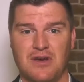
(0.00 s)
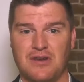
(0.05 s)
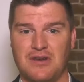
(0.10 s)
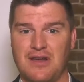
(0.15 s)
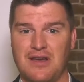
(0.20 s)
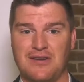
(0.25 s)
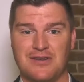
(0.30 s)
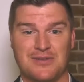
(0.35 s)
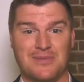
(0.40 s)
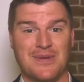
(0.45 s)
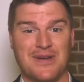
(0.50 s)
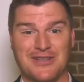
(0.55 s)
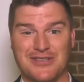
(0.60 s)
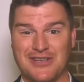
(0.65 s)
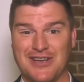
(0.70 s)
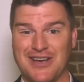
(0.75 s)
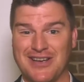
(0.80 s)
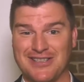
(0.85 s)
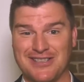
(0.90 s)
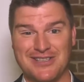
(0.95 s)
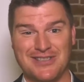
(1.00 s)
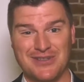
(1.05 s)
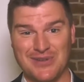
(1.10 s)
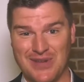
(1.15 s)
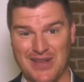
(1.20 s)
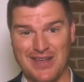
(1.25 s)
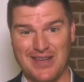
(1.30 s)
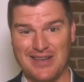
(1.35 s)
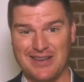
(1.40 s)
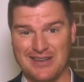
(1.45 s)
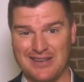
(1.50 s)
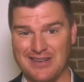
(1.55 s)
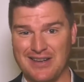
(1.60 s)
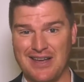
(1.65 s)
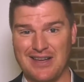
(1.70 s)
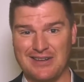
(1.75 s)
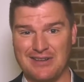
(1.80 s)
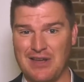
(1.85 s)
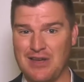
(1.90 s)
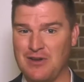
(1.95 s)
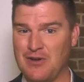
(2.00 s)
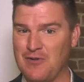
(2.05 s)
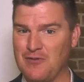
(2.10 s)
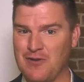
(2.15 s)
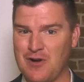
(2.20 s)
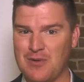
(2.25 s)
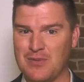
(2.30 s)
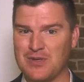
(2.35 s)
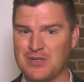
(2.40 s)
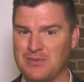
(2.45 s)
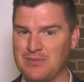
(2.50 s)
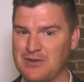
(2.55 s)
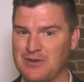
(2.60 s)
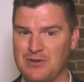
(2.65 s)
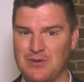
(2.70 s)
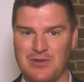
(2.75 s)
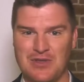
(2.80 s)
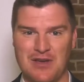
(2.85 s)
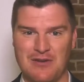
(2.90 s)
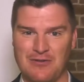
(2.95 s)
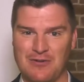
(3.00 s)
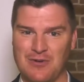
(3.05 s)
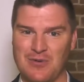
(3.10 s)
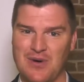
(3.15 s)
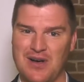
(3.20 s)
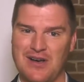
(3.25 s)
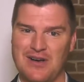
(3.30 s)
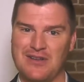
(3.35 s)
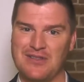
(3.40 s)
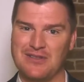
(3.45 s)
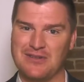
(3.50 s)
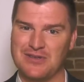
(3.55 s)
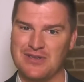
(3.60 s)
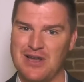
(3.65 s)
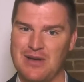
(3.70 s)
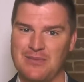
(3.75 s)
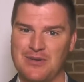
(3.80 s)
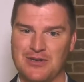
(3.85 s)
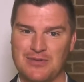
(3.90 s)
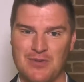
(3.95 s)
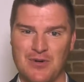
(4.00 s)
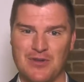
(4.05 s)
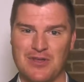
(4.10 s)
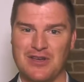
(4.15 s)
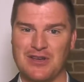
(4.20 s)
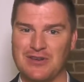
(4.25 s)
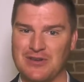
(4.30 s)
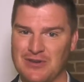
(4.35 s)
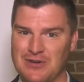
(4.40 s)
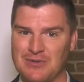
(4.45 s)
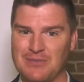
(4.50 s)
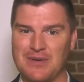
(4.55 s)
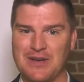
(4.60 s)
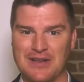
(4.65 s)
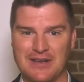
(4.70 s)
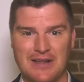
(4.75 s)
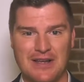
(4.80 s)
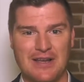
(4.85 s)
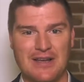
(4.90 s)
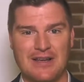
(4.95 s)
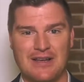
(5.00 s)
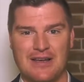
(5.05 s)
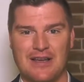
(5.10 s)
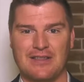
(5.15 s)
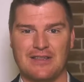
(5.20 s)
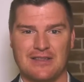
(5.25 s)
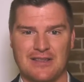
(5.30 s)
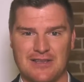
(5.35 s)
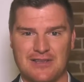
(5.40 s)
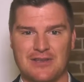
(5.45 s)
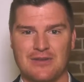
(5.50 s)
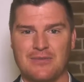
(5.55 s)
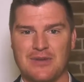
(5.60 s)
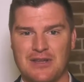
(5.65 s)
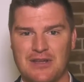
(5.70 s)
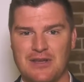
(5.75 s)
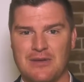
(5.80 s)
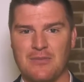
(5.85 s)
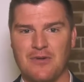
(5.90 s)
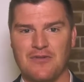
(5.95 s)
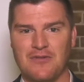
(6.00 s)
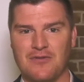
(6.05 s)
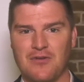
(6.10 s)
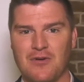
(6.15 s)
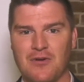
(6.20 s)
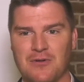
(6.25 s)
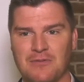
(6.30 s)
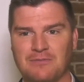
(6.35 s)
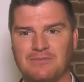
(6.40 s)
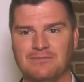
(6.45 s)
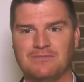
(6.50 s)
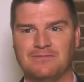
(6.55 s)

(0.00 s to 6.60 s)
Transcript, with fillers: cut down as much cost as you can, and I know farmers have been doing that for a while, and there's not much more they can do, but I think that's going to be key moving forward.